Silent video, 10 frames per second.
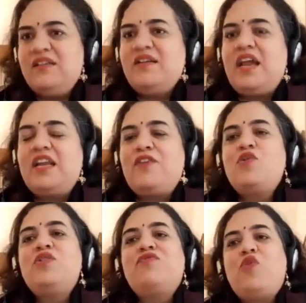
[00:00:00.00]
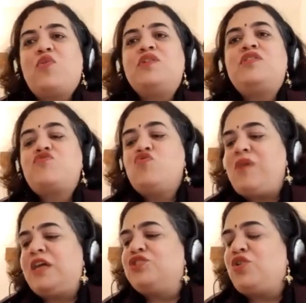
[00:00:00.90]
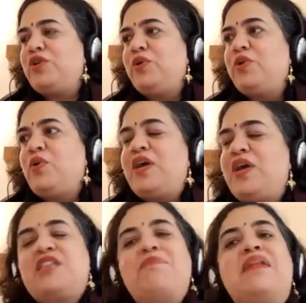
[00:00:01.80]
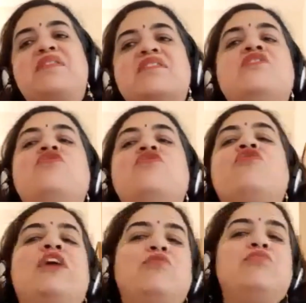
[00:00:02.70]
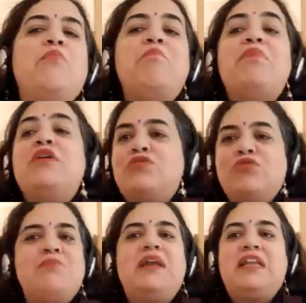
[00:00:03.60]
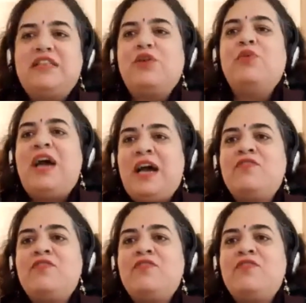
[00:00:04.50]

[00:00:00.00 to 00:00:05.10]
And if you focus too much on, expenses, and you're trying to burn through the money that you have.